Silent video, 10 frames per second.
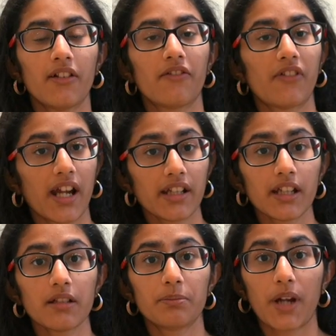
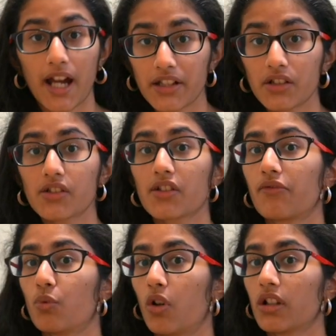Finding patterns
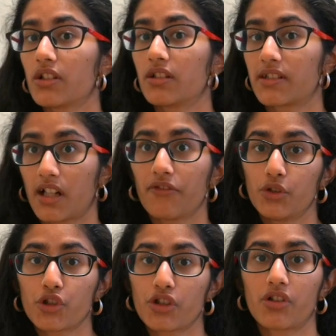of what stuff
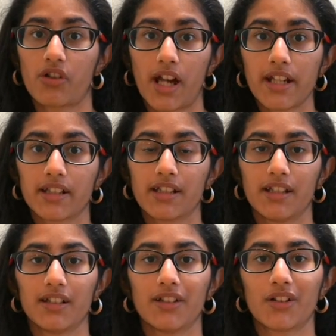you should write
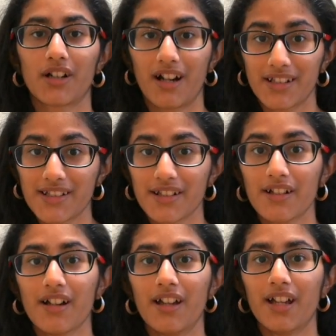in your
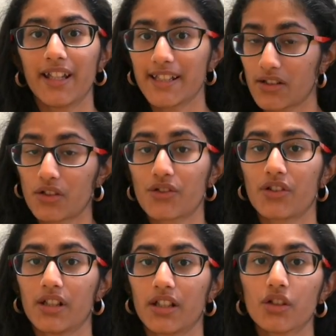answer is also
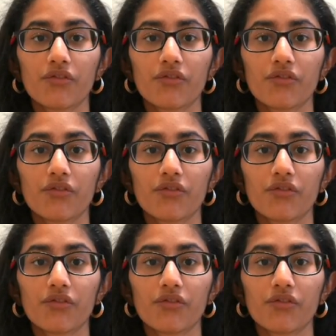really good.